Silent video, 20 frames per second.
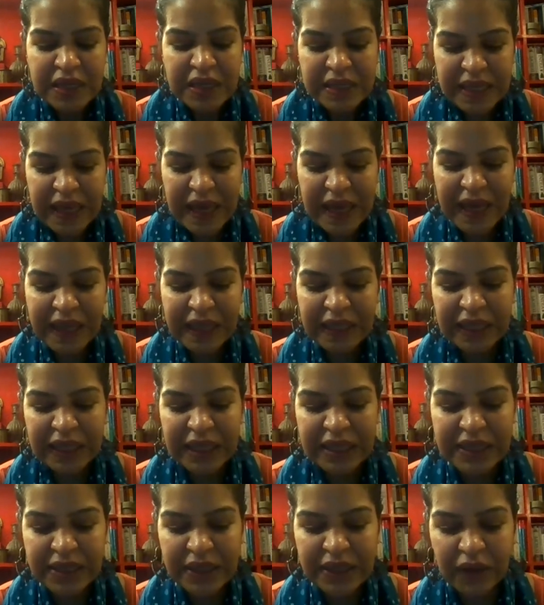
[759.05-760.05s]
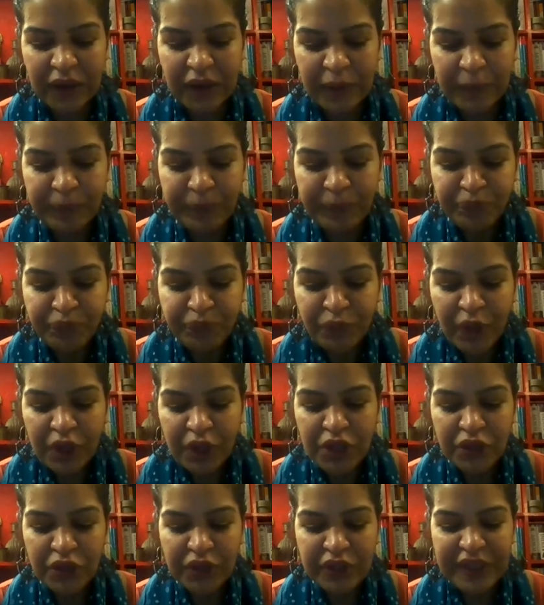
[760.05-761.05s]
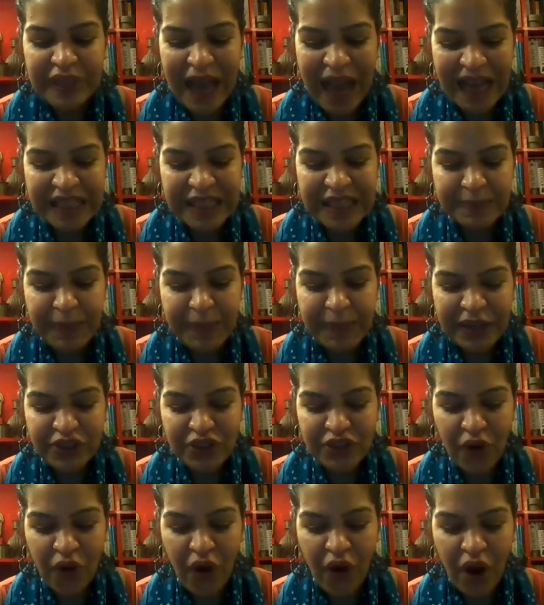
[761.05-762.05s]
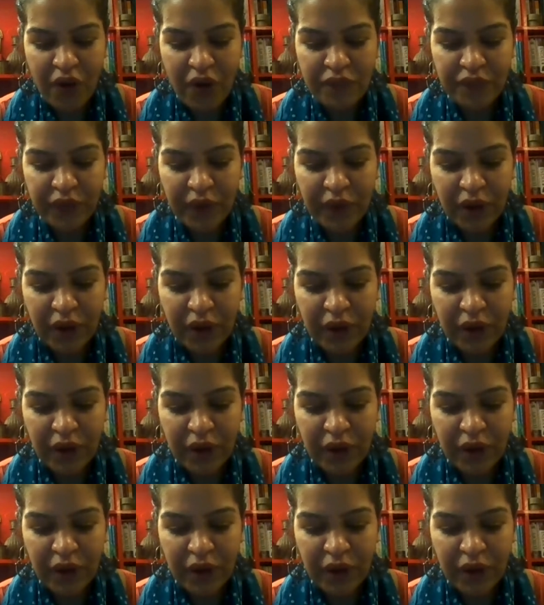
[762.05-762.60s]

saying that, you know, the aspect of